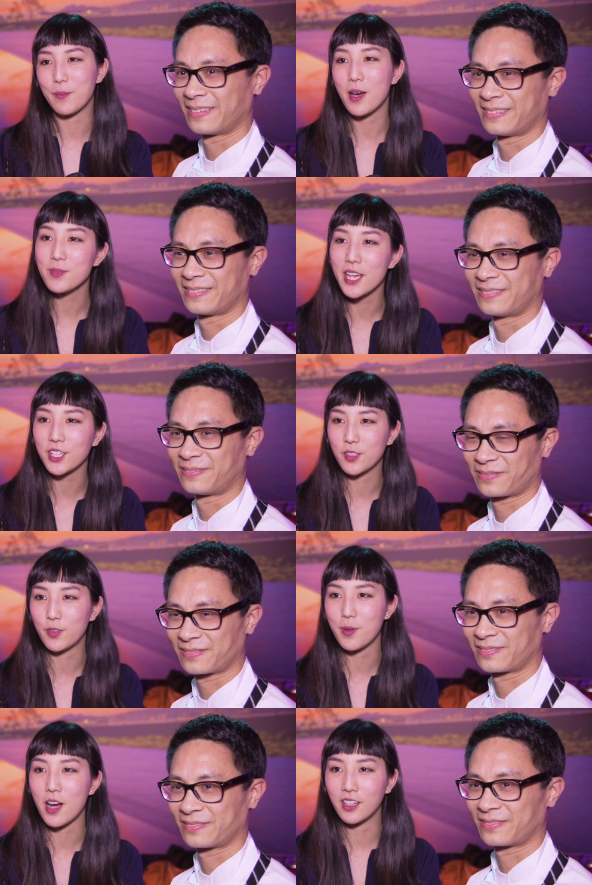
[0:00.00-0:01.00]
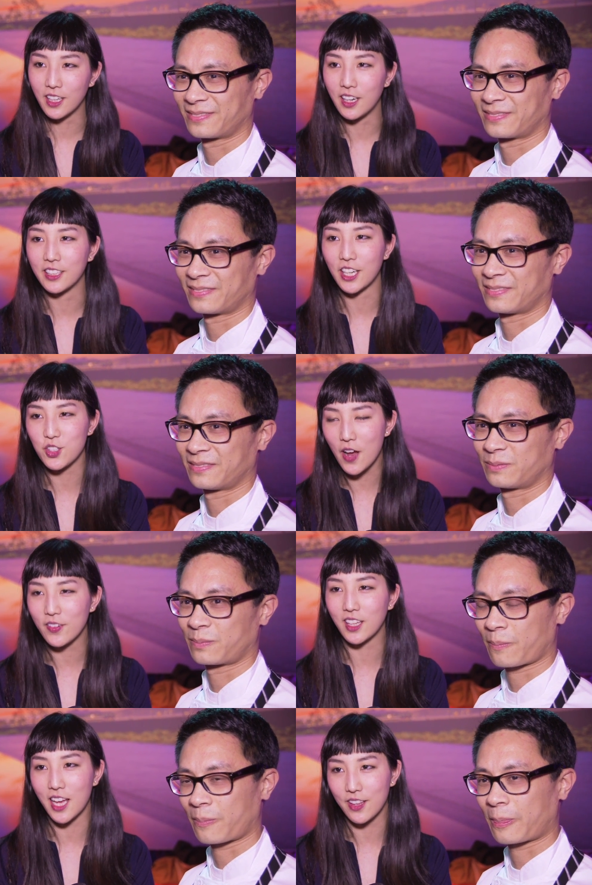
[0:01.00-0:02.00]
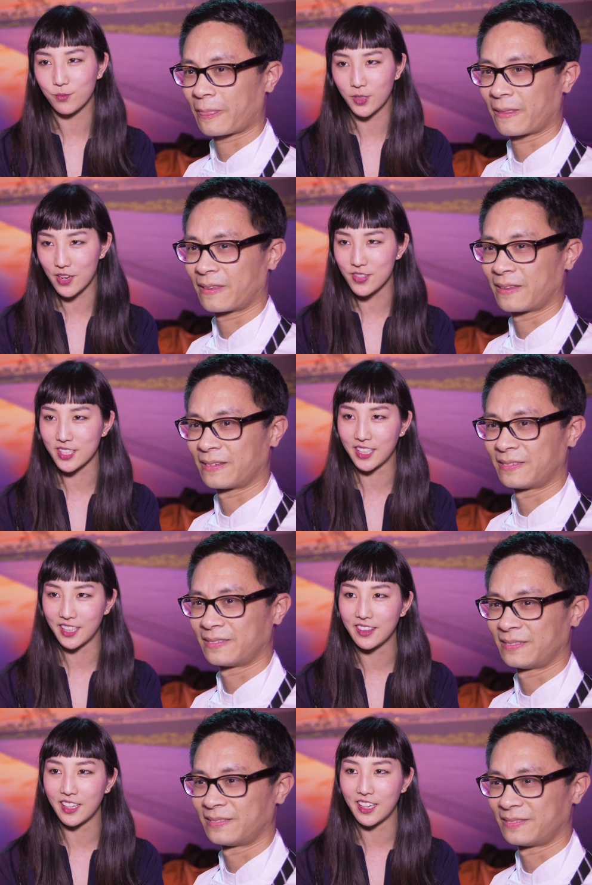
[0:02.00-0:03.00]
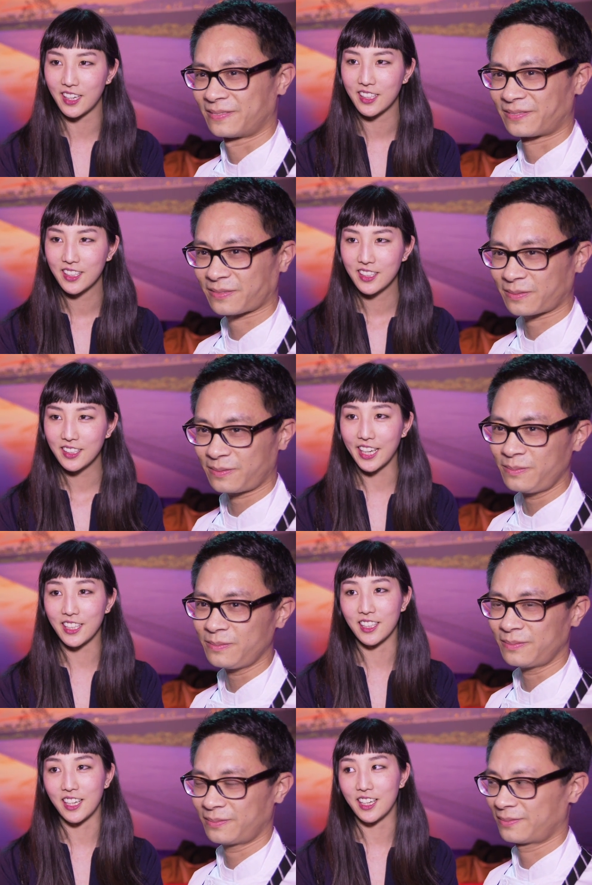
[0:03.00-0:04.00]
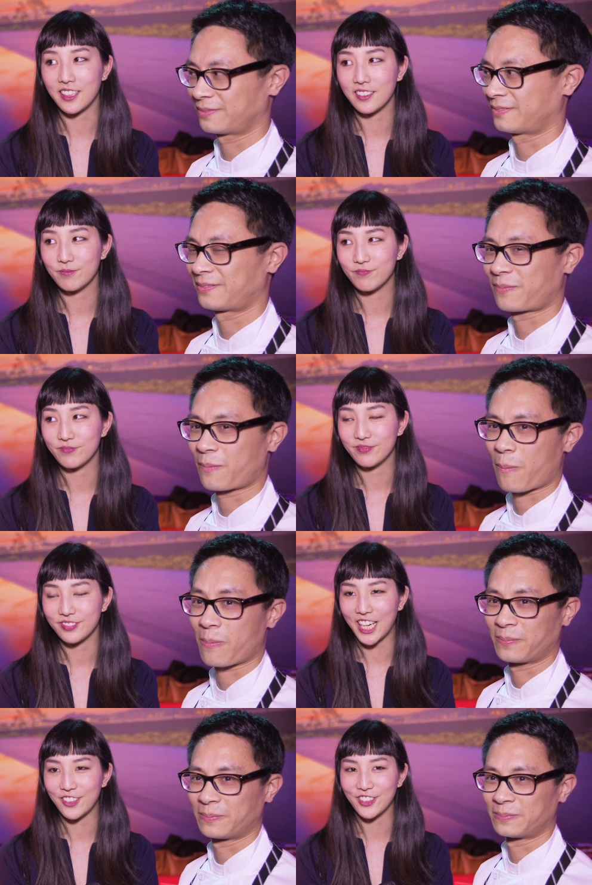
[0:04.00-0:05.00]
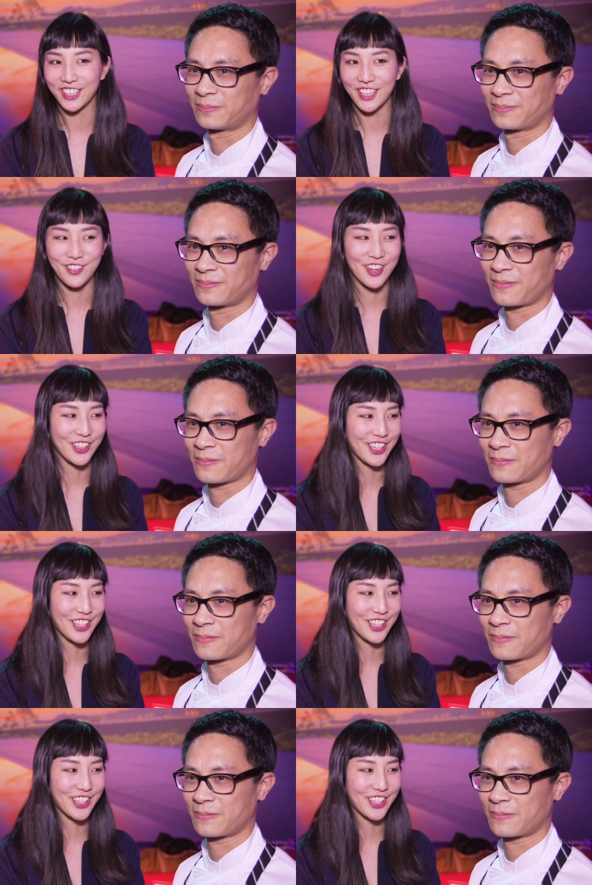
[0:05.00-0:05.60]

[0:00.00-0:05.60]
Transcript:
Speaker 1: mom's actually from Hong Kong. I traveled a lot when I was a kid there. Ate a lot. Mm-hmm. I really love Hong